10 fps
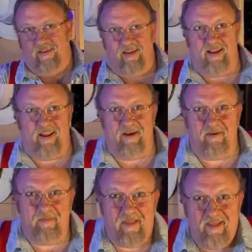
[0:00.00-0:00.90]
Anyhow,
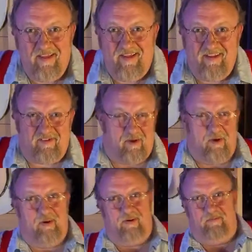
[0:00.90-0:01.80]

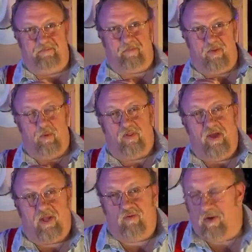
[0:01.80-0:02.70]
so we
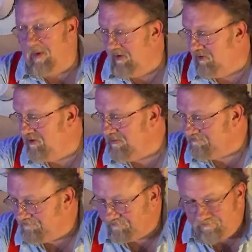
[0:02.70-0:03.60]
thank you very much.
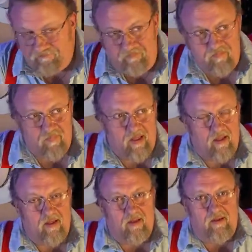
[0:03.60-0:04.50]

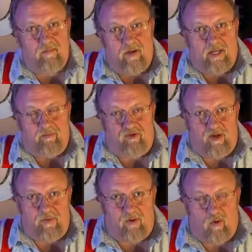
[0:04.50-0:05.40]
My name is J
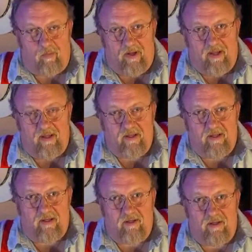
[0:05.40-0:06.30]
P Cormier,
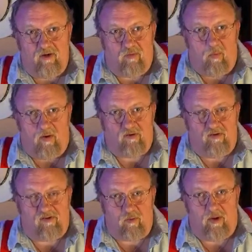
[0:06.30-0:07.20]
and uh, you've been watching
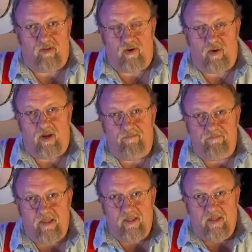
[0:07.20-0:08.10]
String Theory.
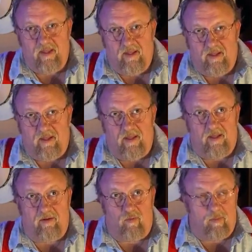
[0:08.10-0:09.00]

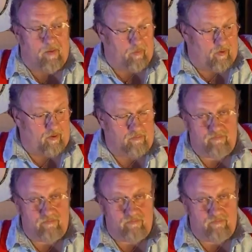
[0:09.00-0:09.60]
And remember,